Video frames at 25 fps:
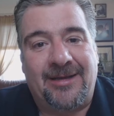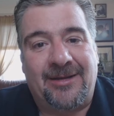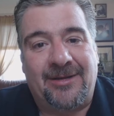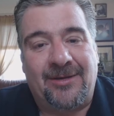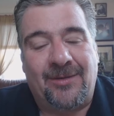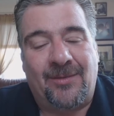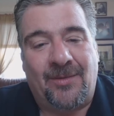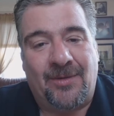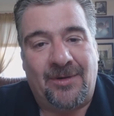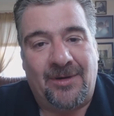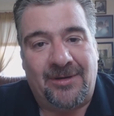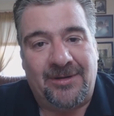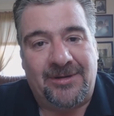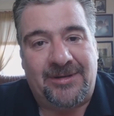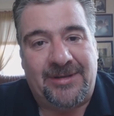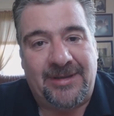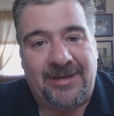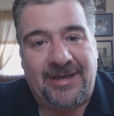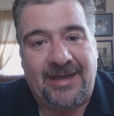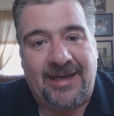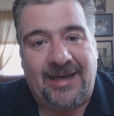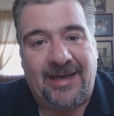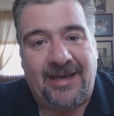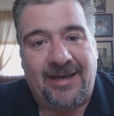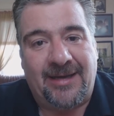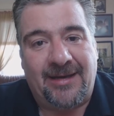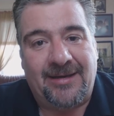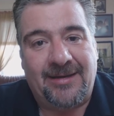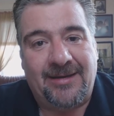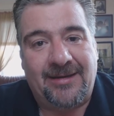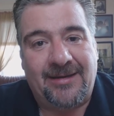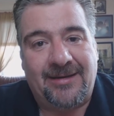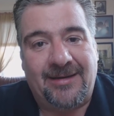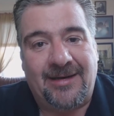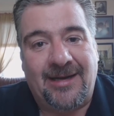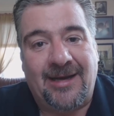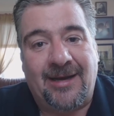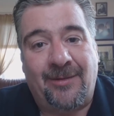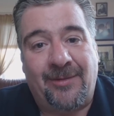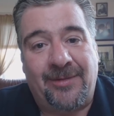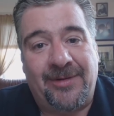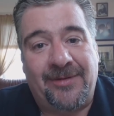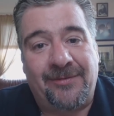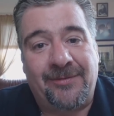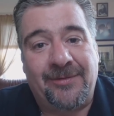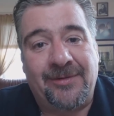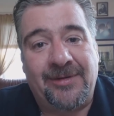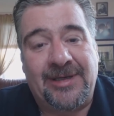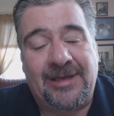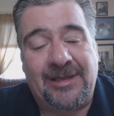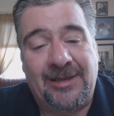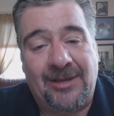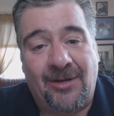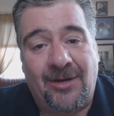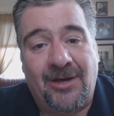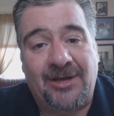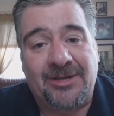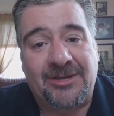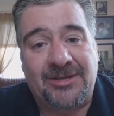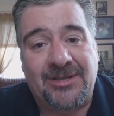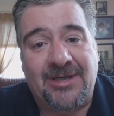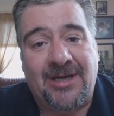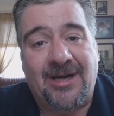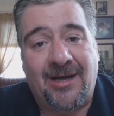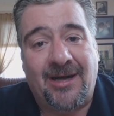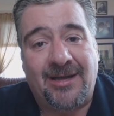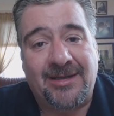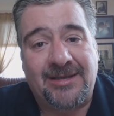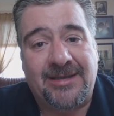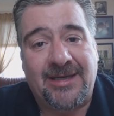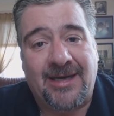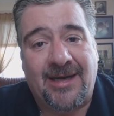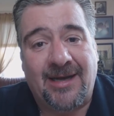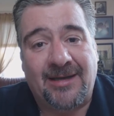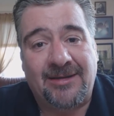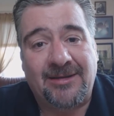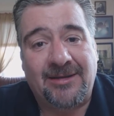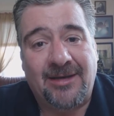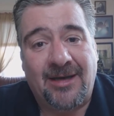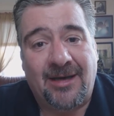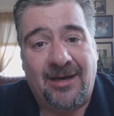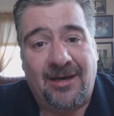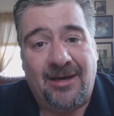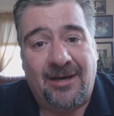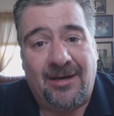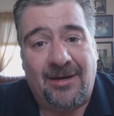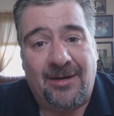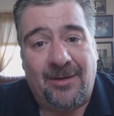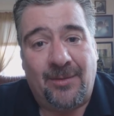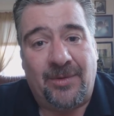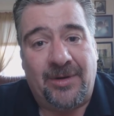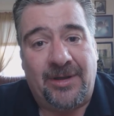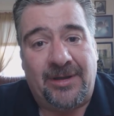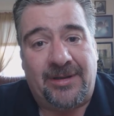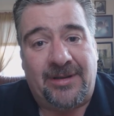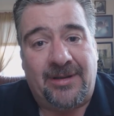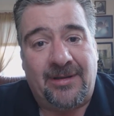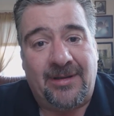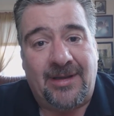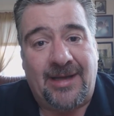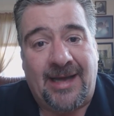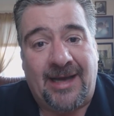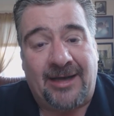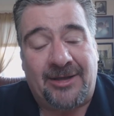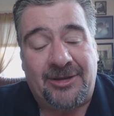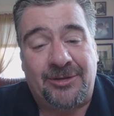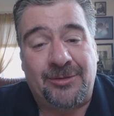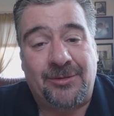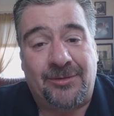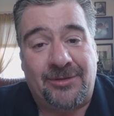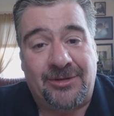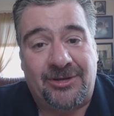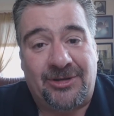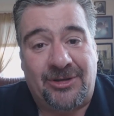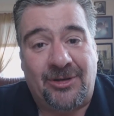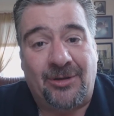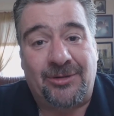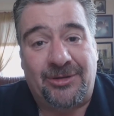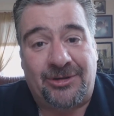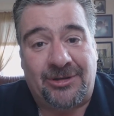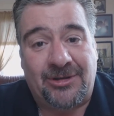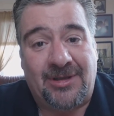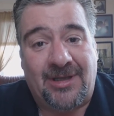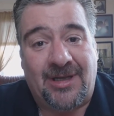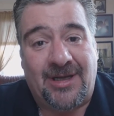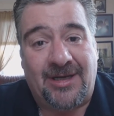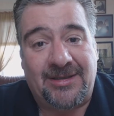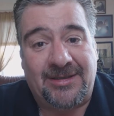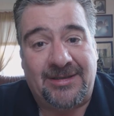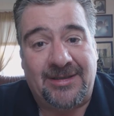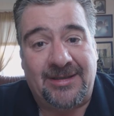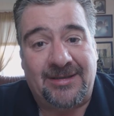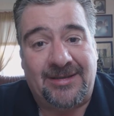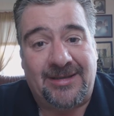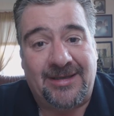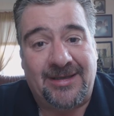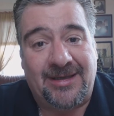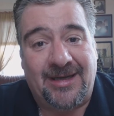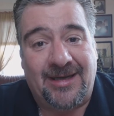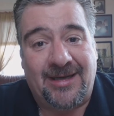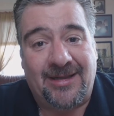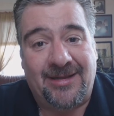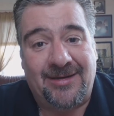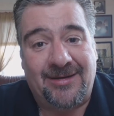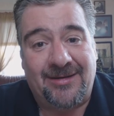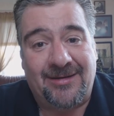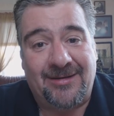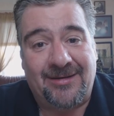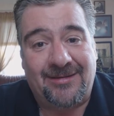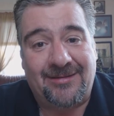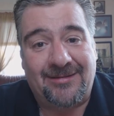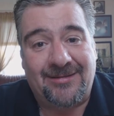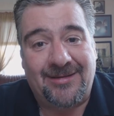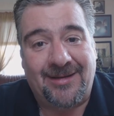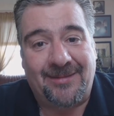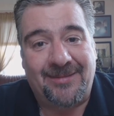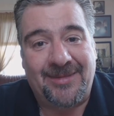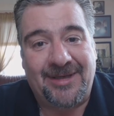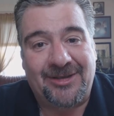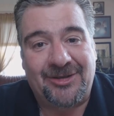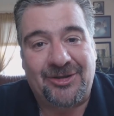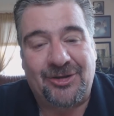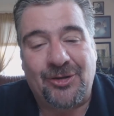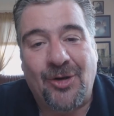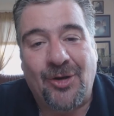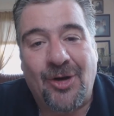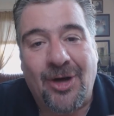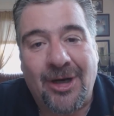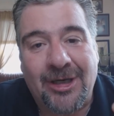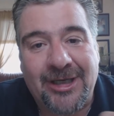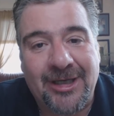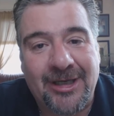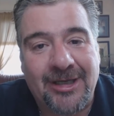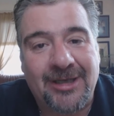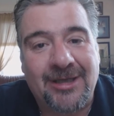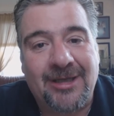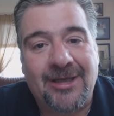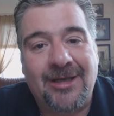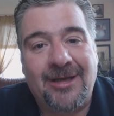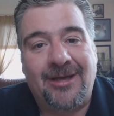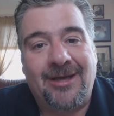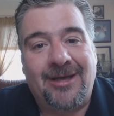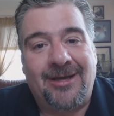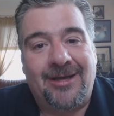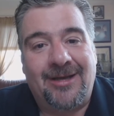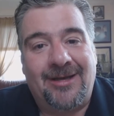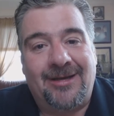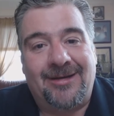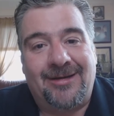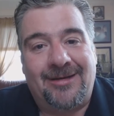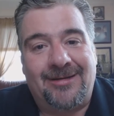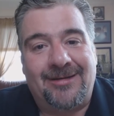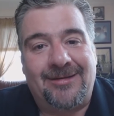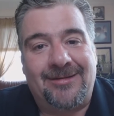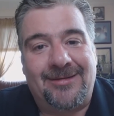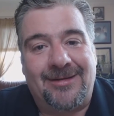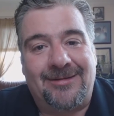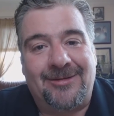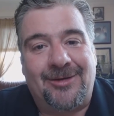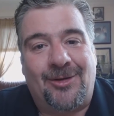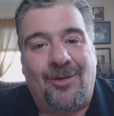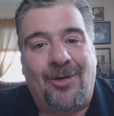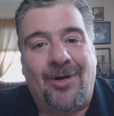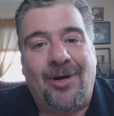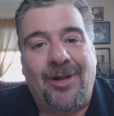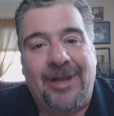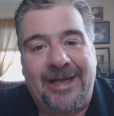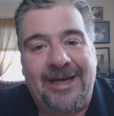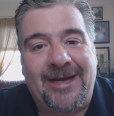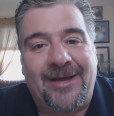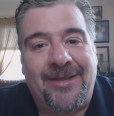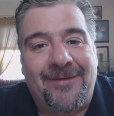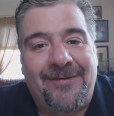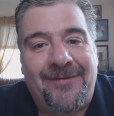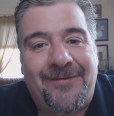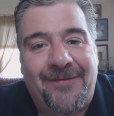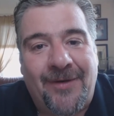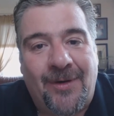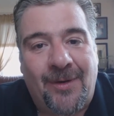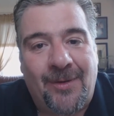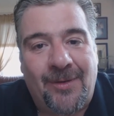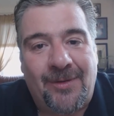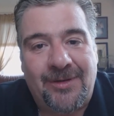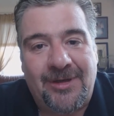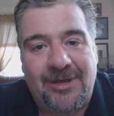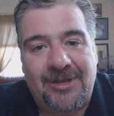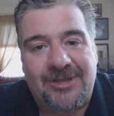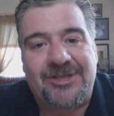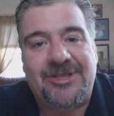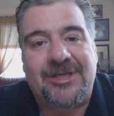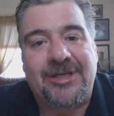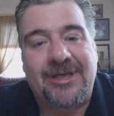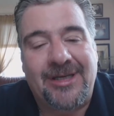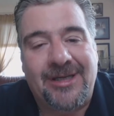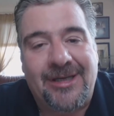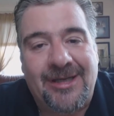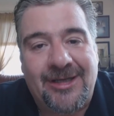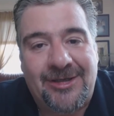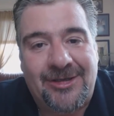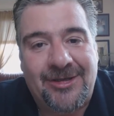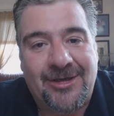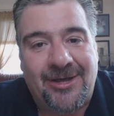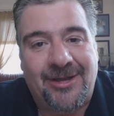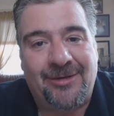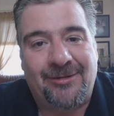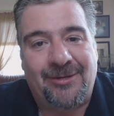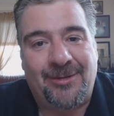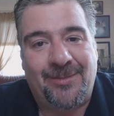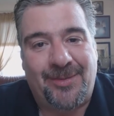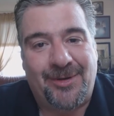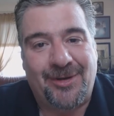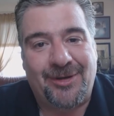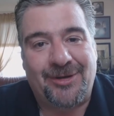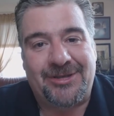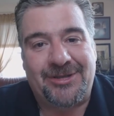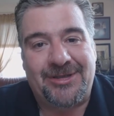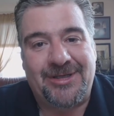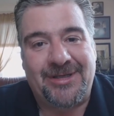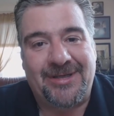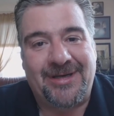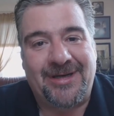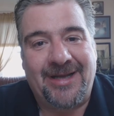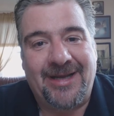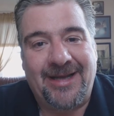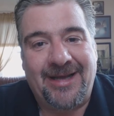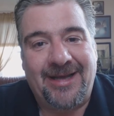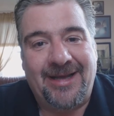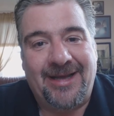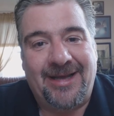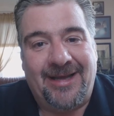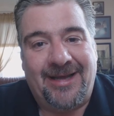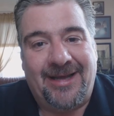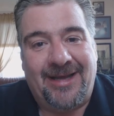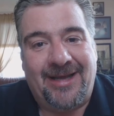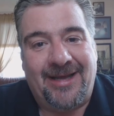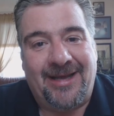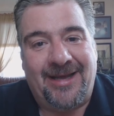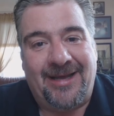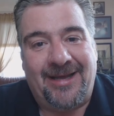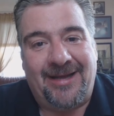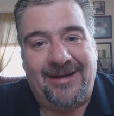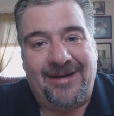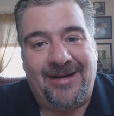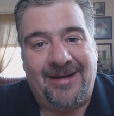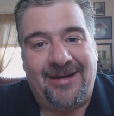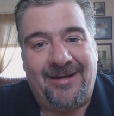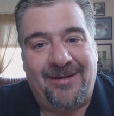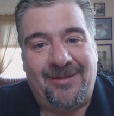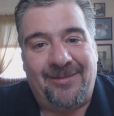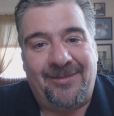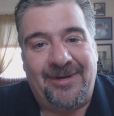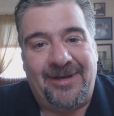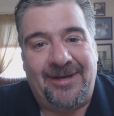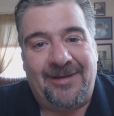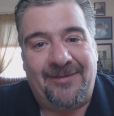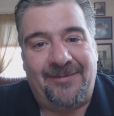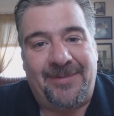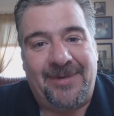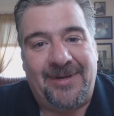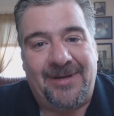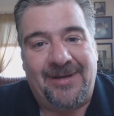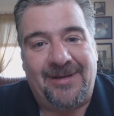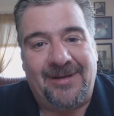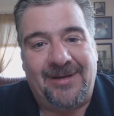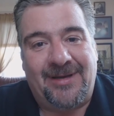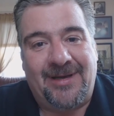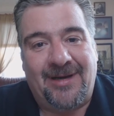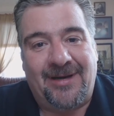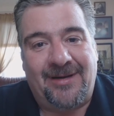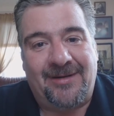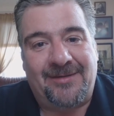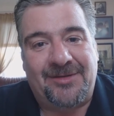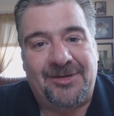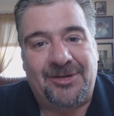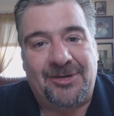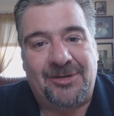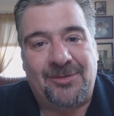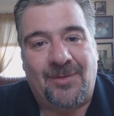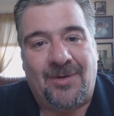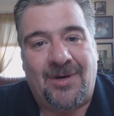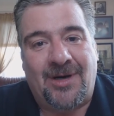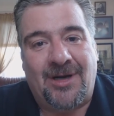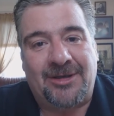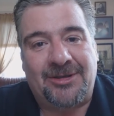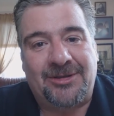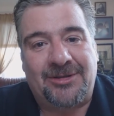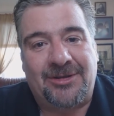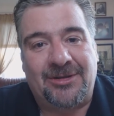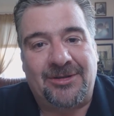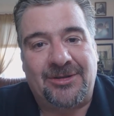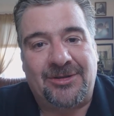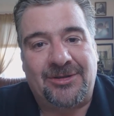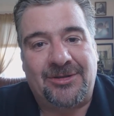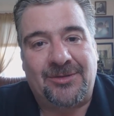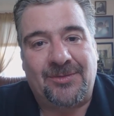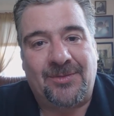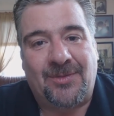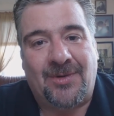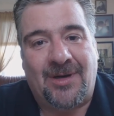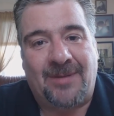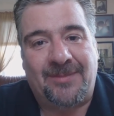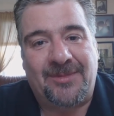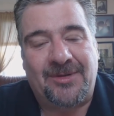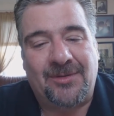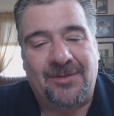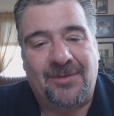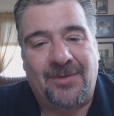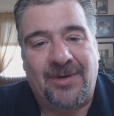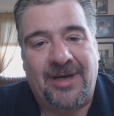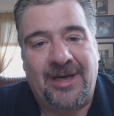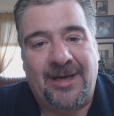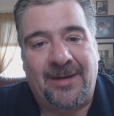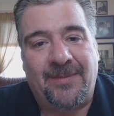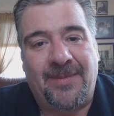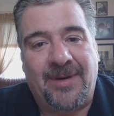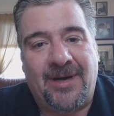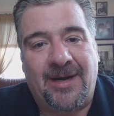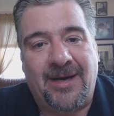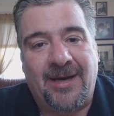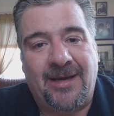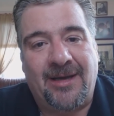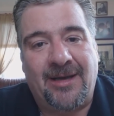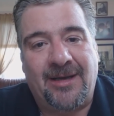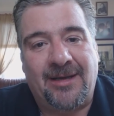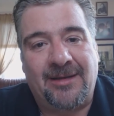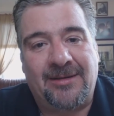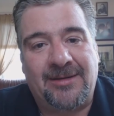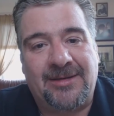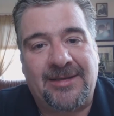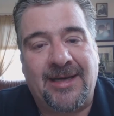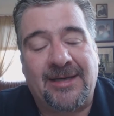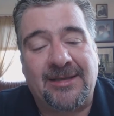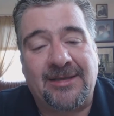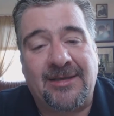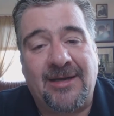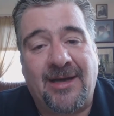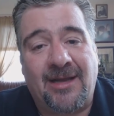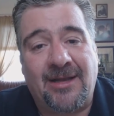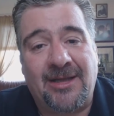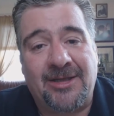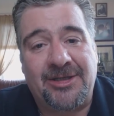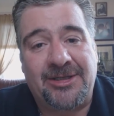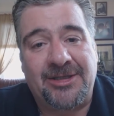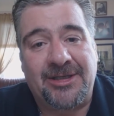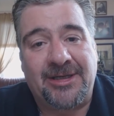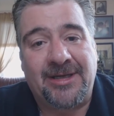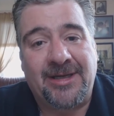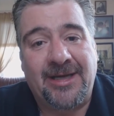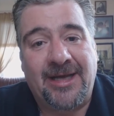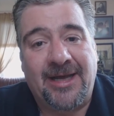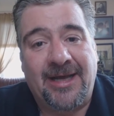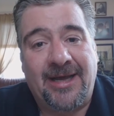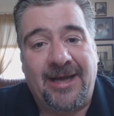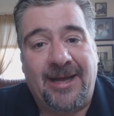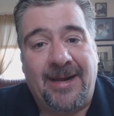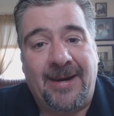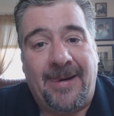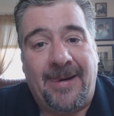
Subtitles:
in the world today, and how we've really lost contact with actual socializing together. That means talking, calling on the phone, seeing each other in person, and we've been kind of swashed and swamped away by technology.